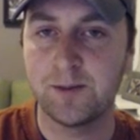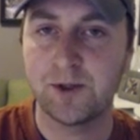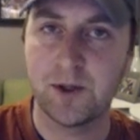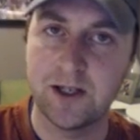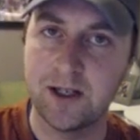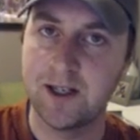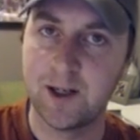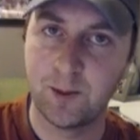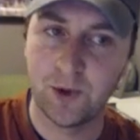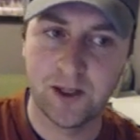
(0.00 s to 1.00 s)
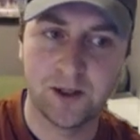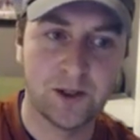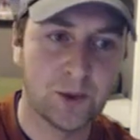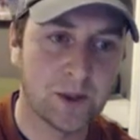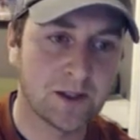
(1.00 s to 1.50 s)
so they can get a brand
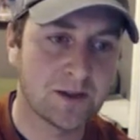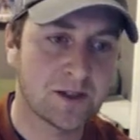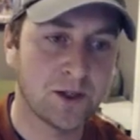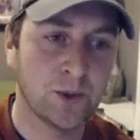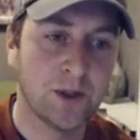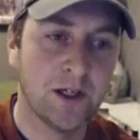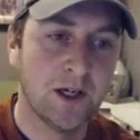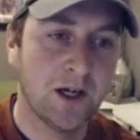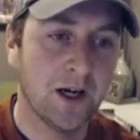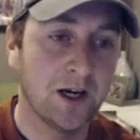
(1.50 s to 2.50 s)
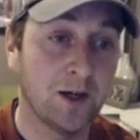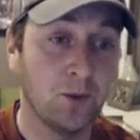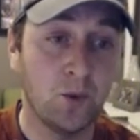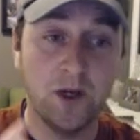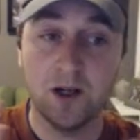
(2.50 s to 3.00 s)
new one. So
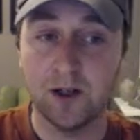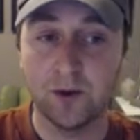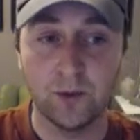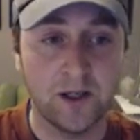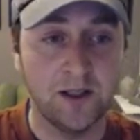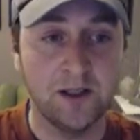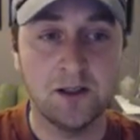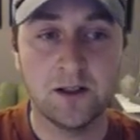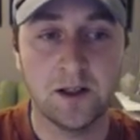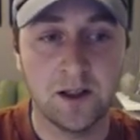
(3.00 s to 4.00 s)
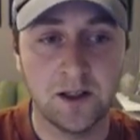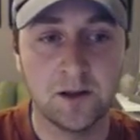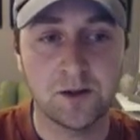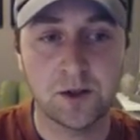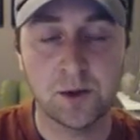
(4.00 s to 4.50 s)
we are running
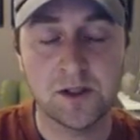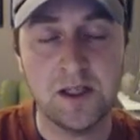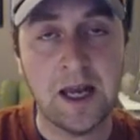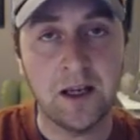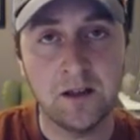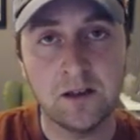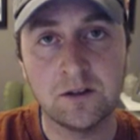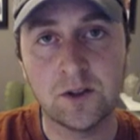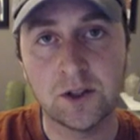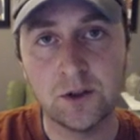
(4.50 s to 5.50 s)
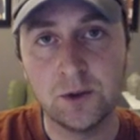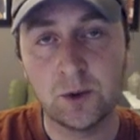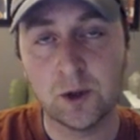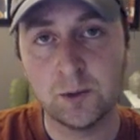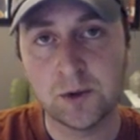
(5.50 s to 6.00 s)
towards the end of our new
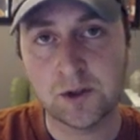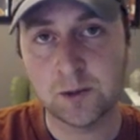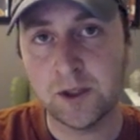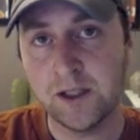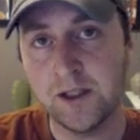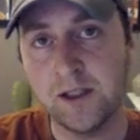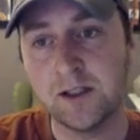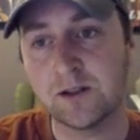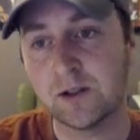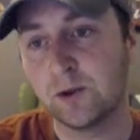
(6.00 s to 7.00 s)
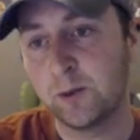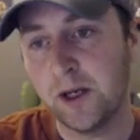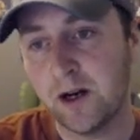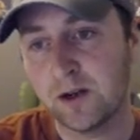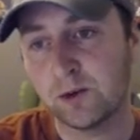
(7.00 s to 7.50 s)
Chromebook supply, and so
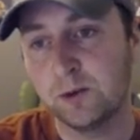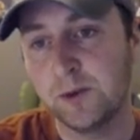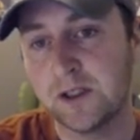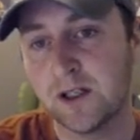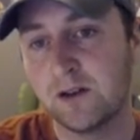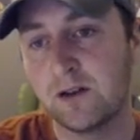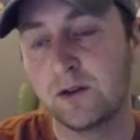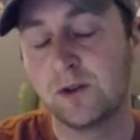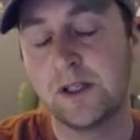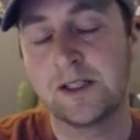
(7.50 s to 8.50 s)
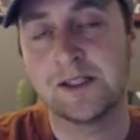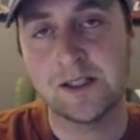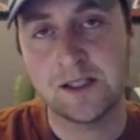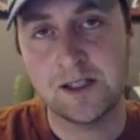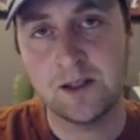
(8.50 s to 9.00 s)
repairs will be done through
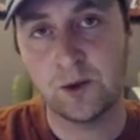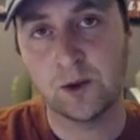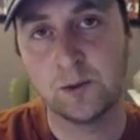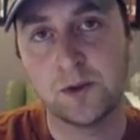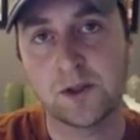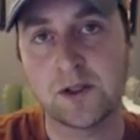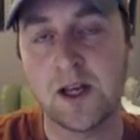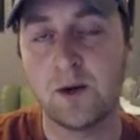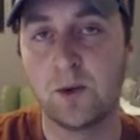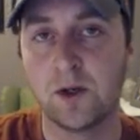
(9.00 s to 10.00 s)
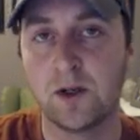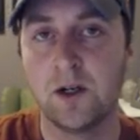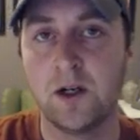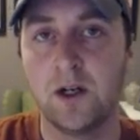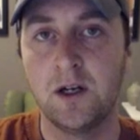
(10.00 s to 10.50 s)
existing Chromebooks that were
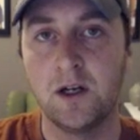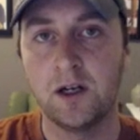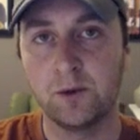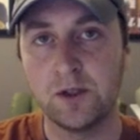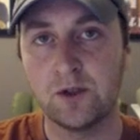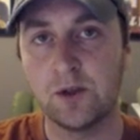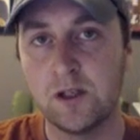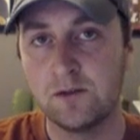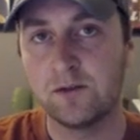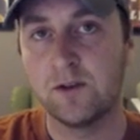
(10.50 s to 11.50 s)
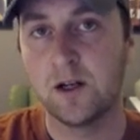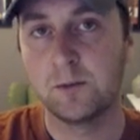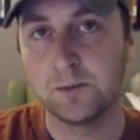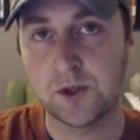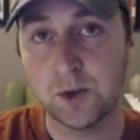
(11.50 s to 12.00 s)
retrieved
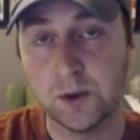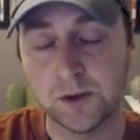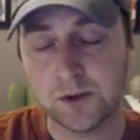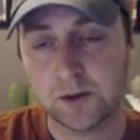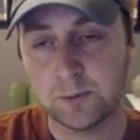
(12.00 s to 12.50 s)
from schools.